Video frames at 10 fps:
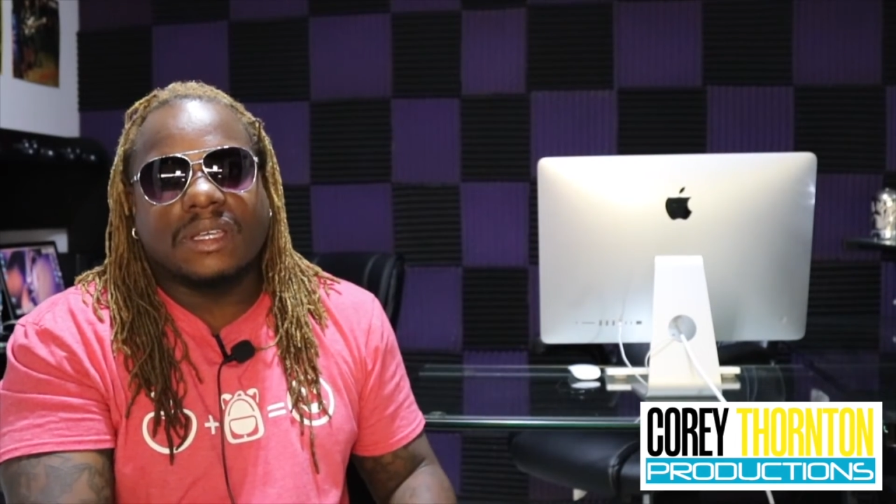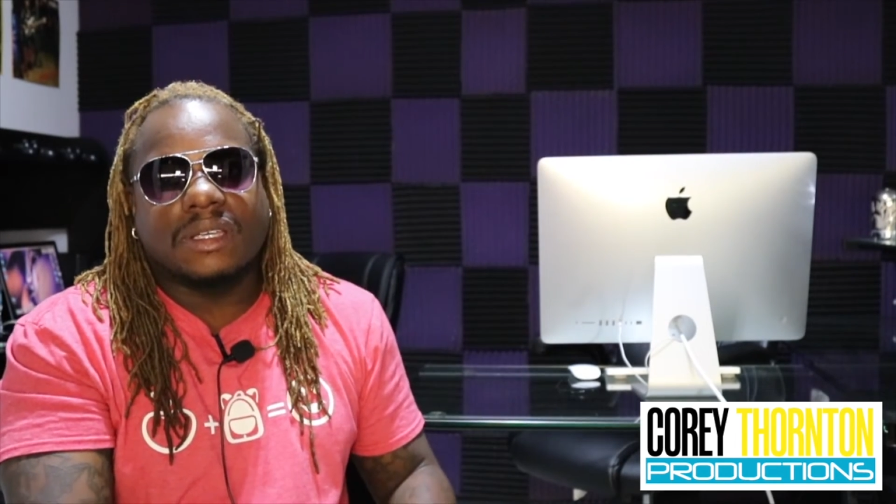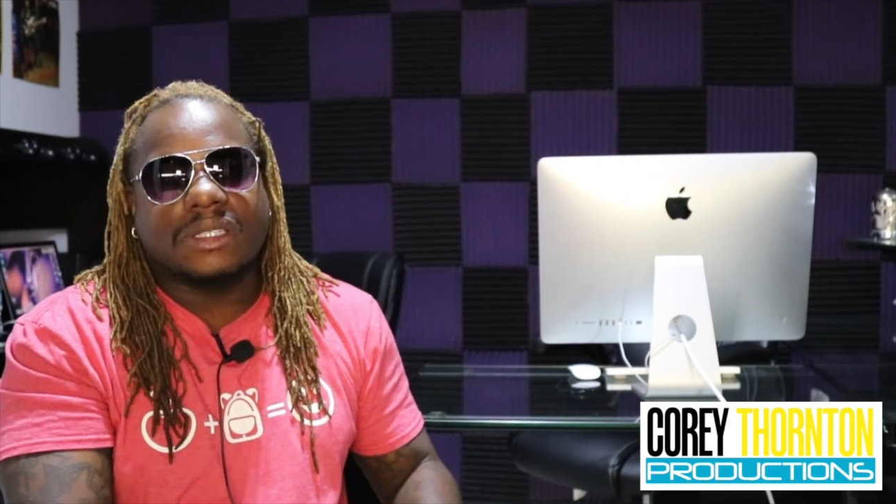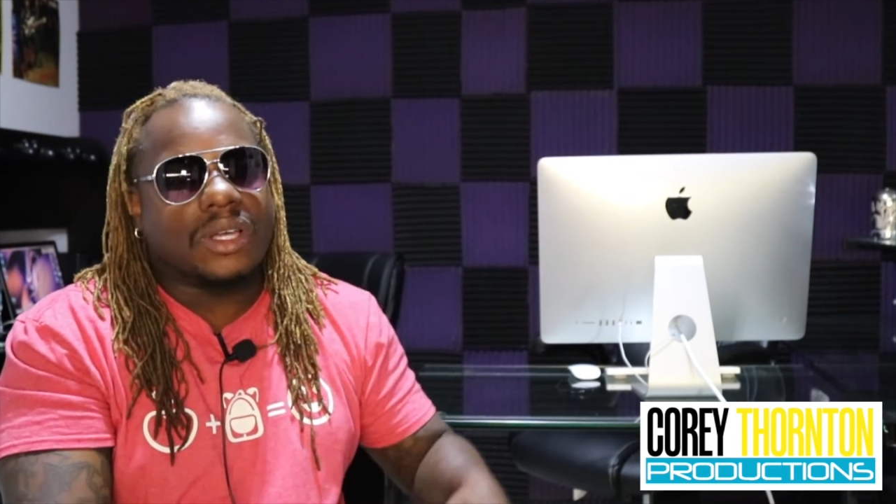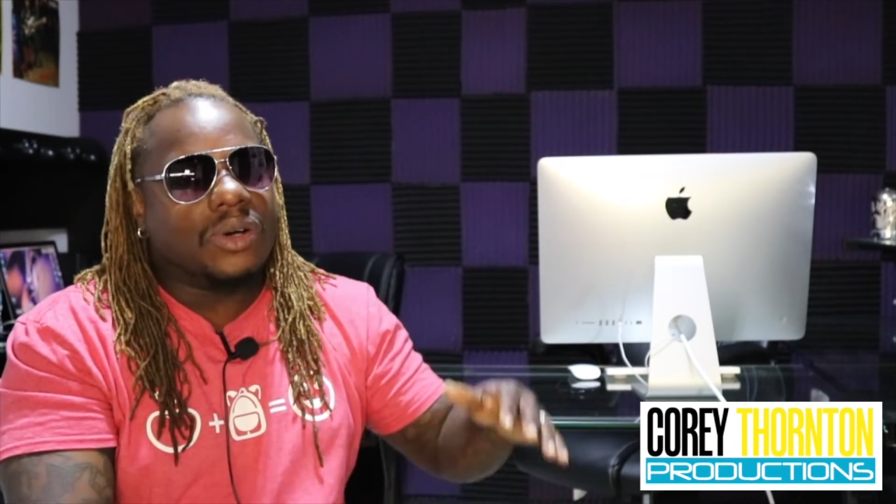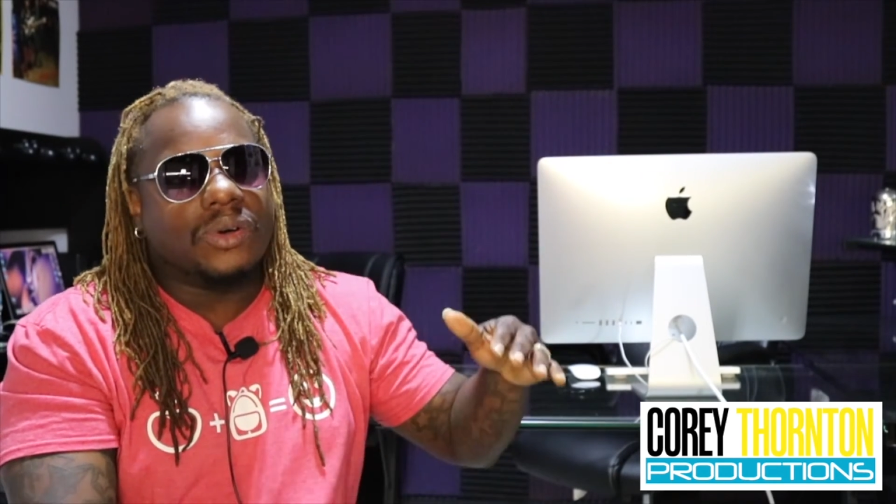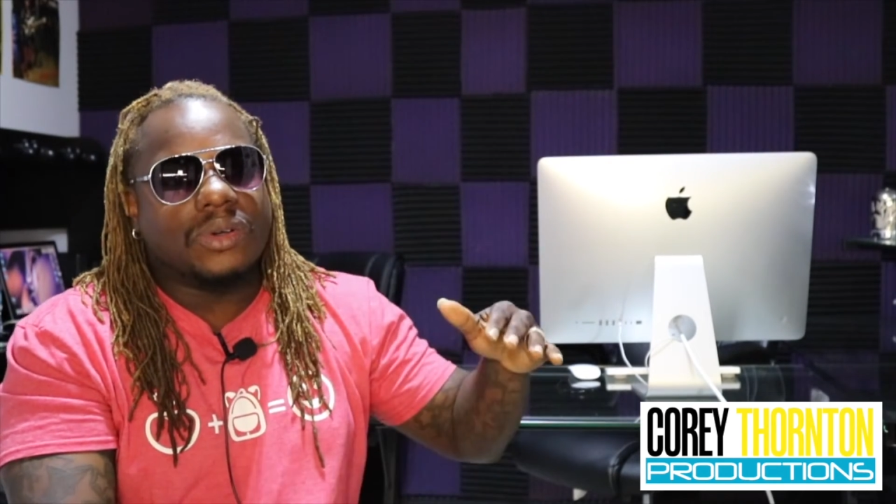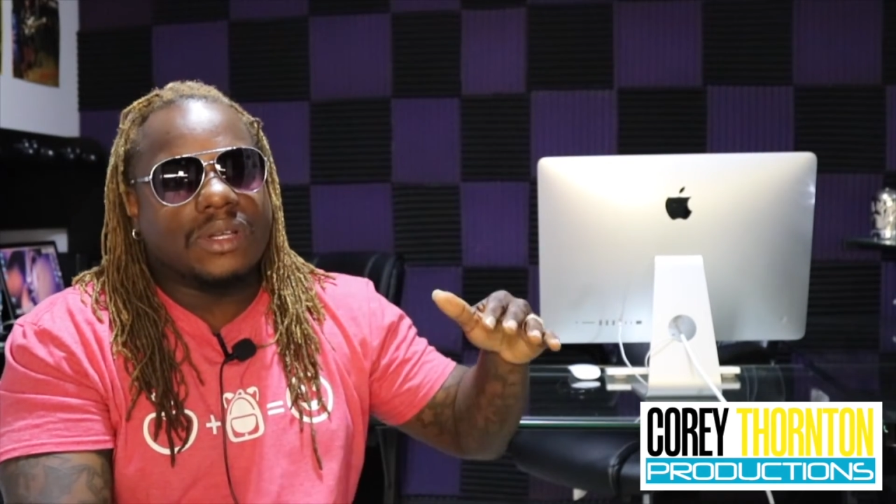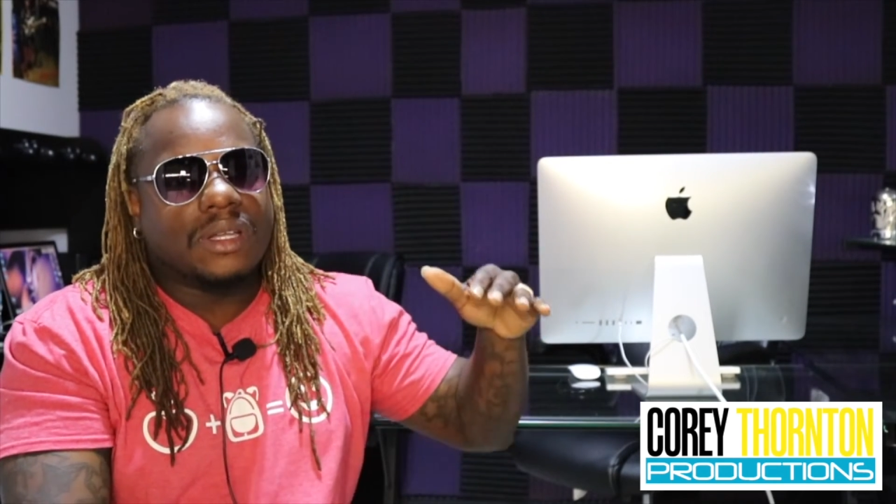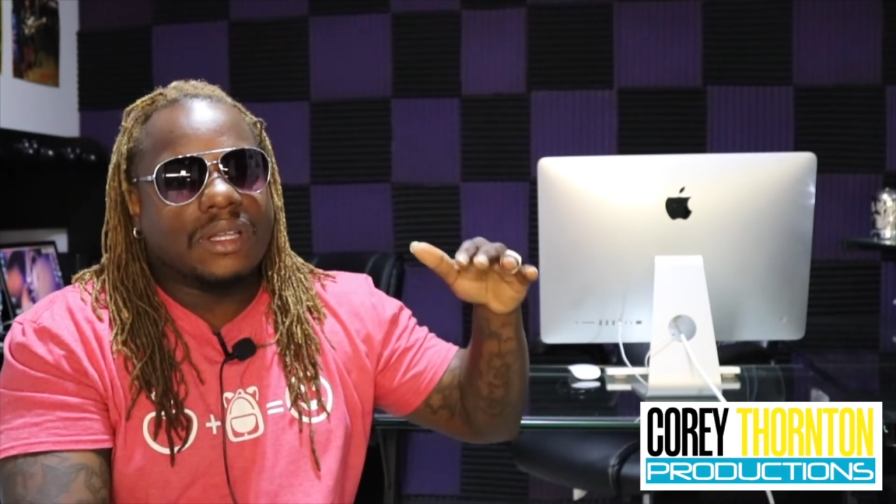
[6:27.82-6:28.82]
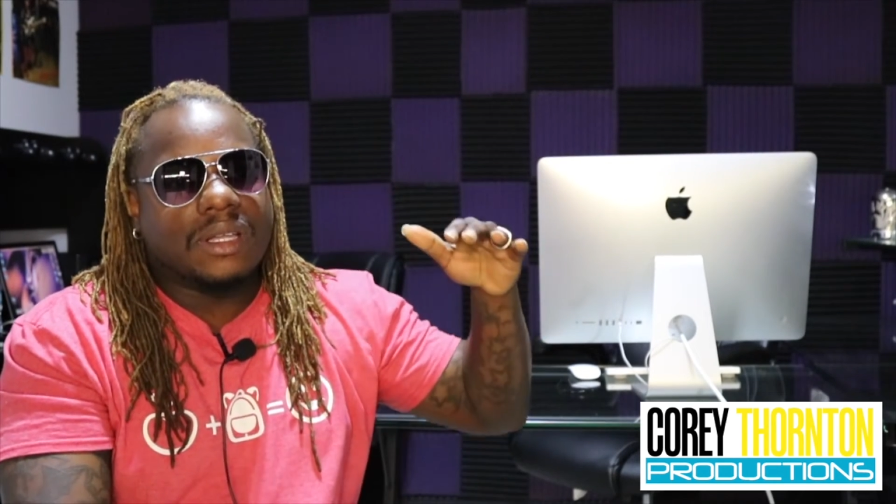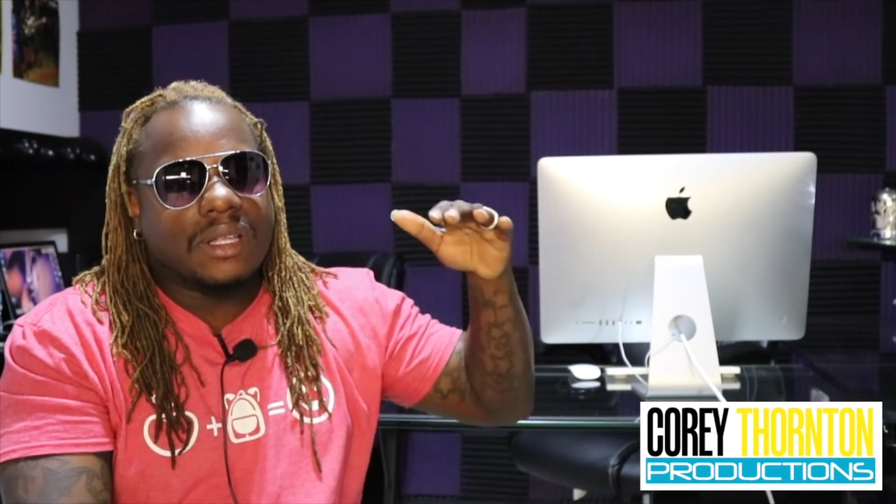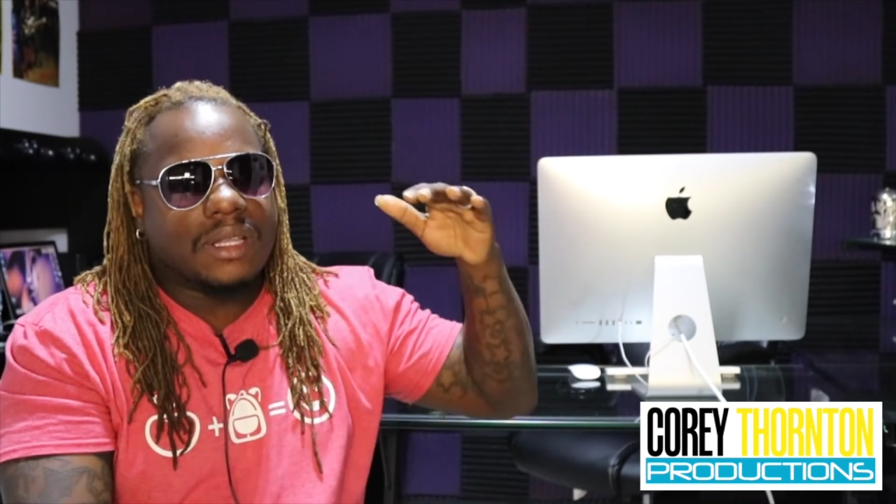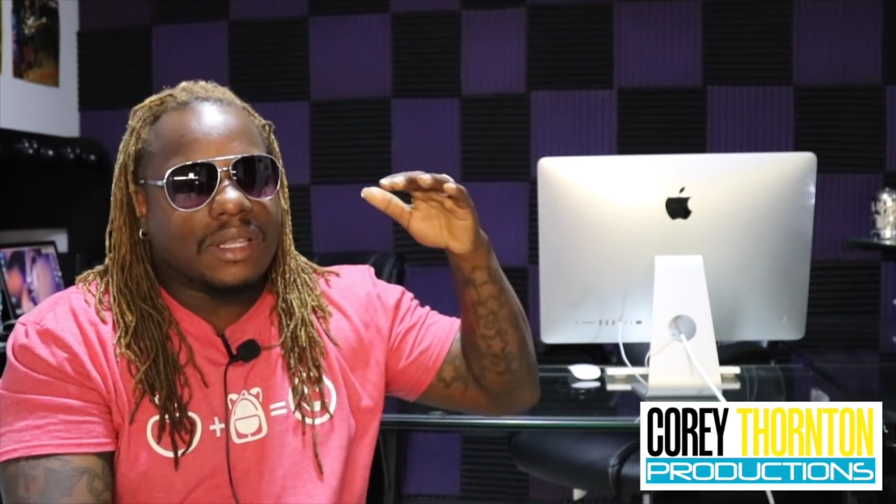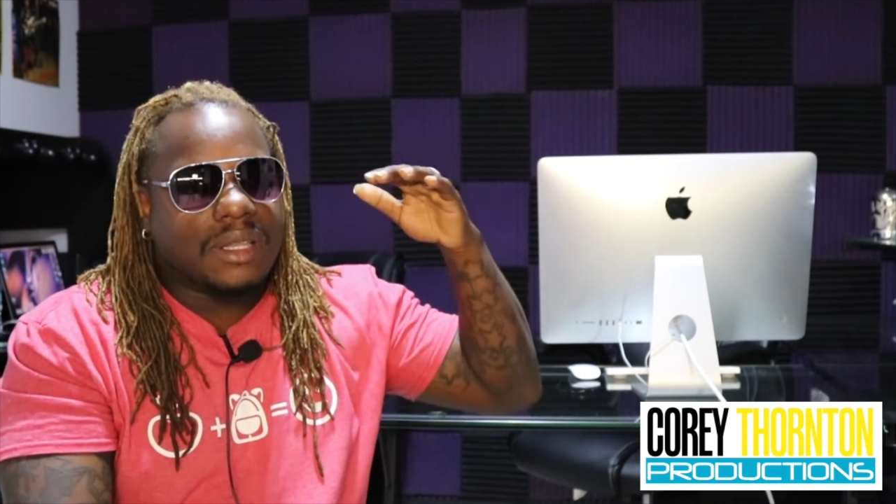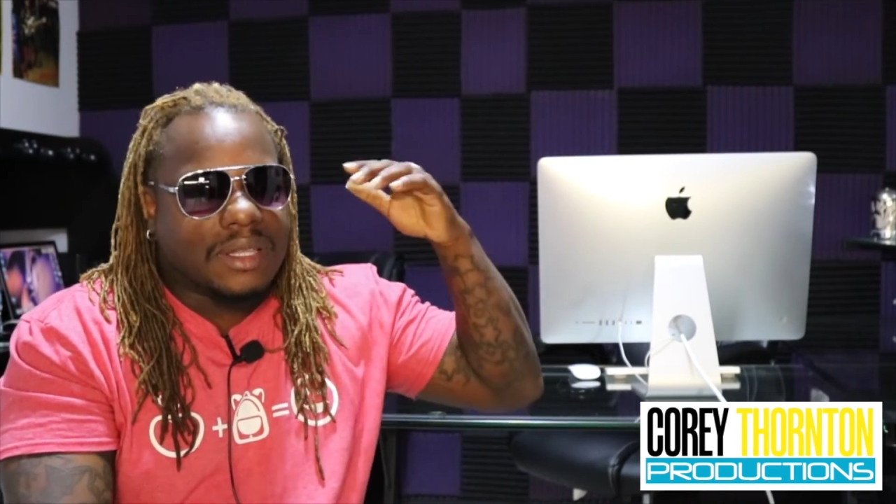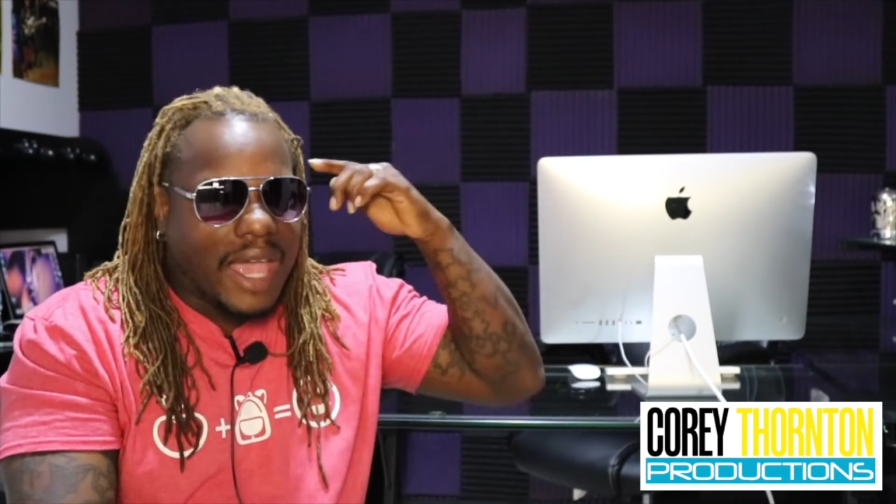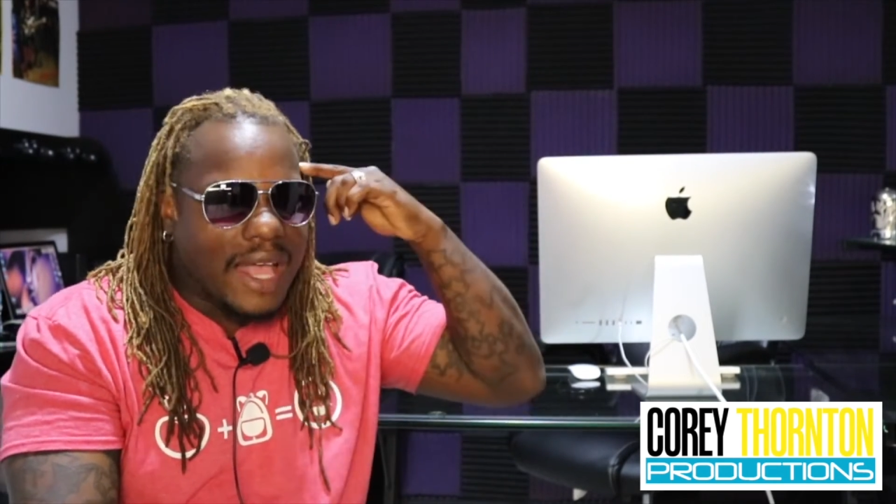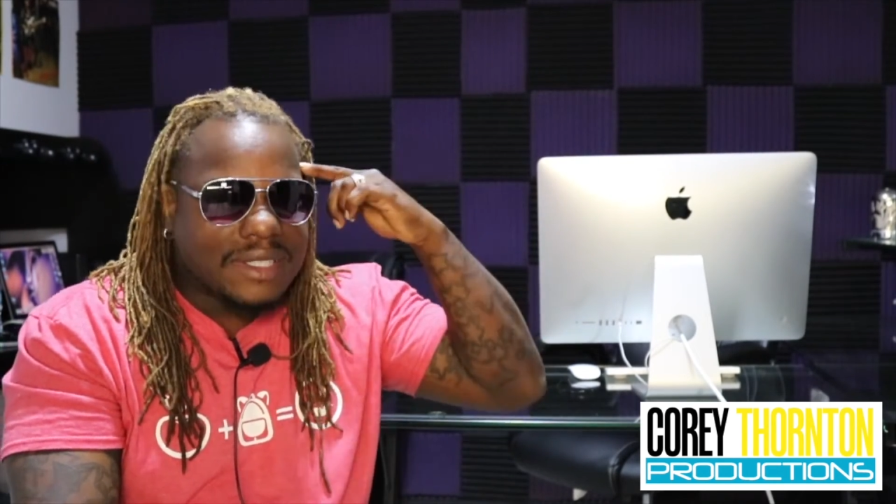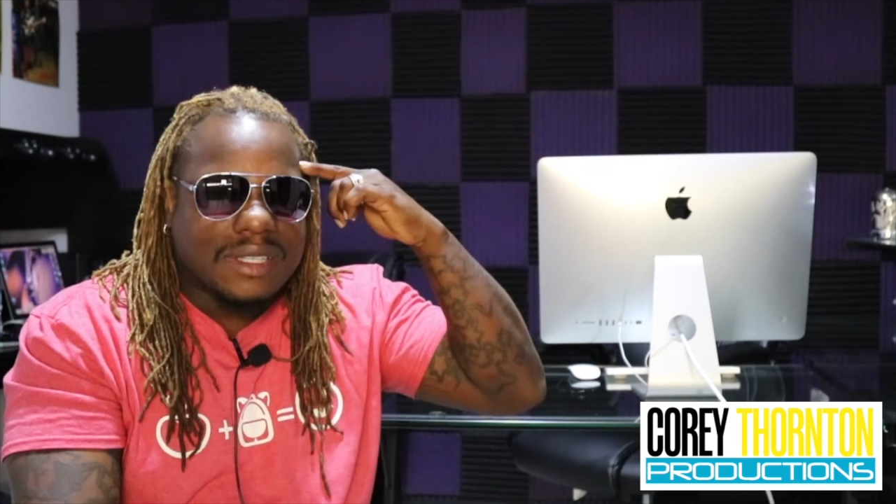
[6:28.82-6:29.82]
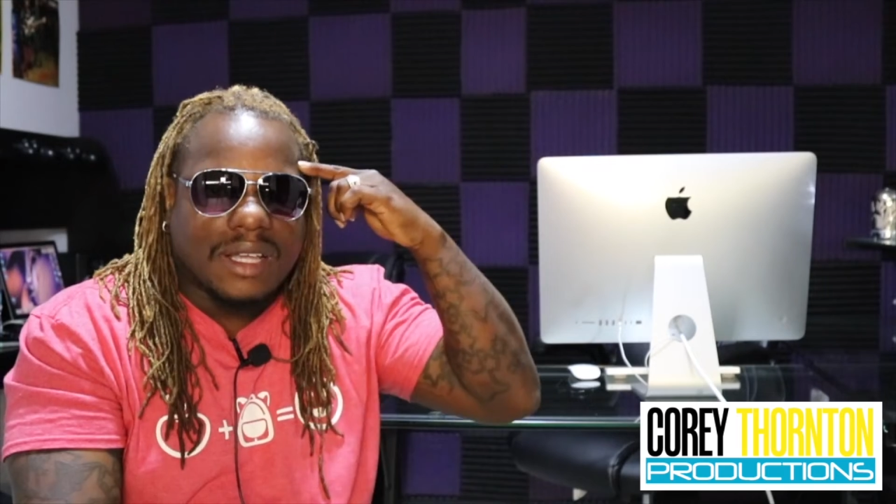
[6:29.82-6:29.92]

So that's